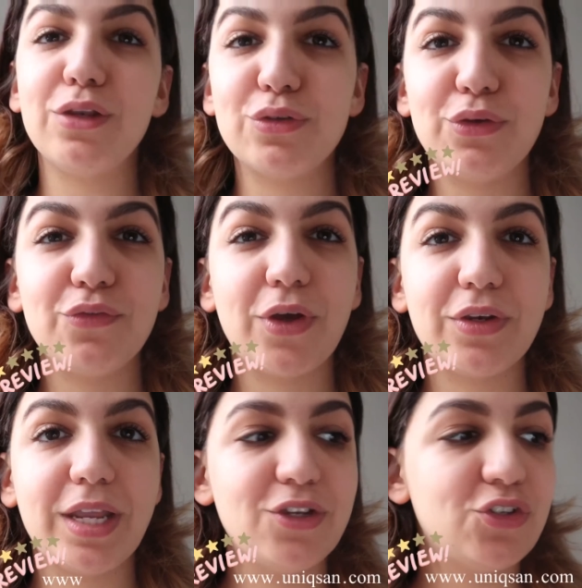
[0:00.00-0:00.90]
to
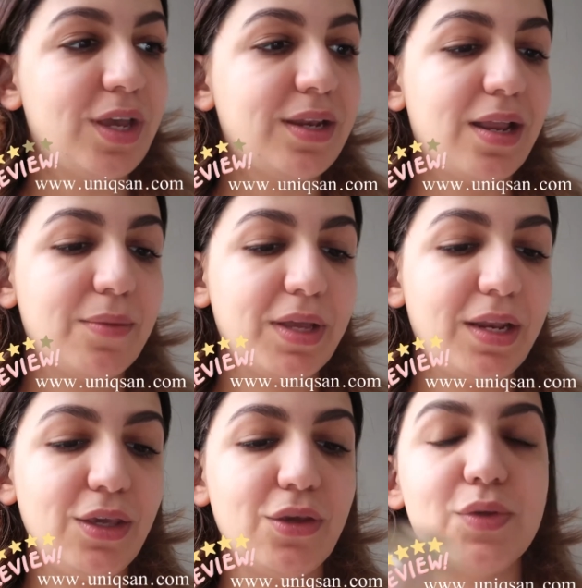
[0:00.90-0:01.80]
foundation, and I'm
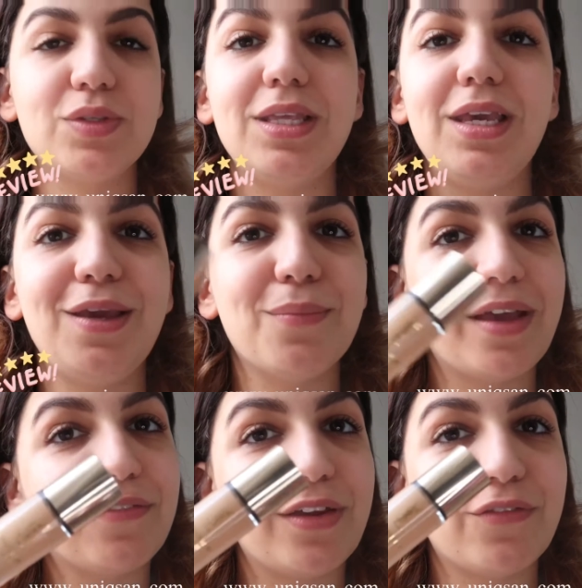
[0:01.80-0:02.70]
gonna use
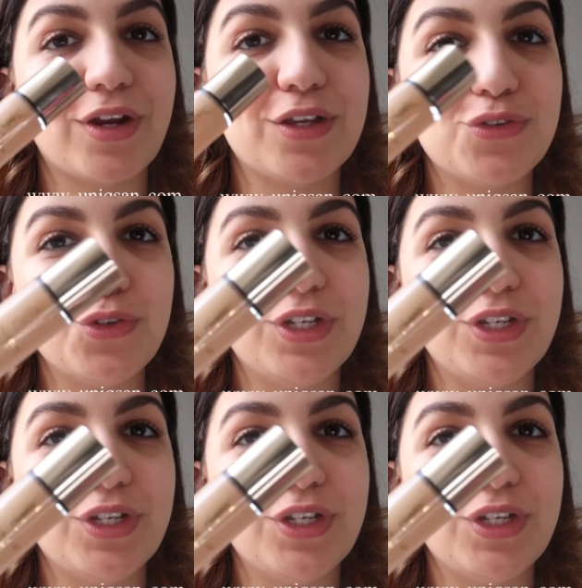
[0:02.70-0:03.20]
my favorite Touche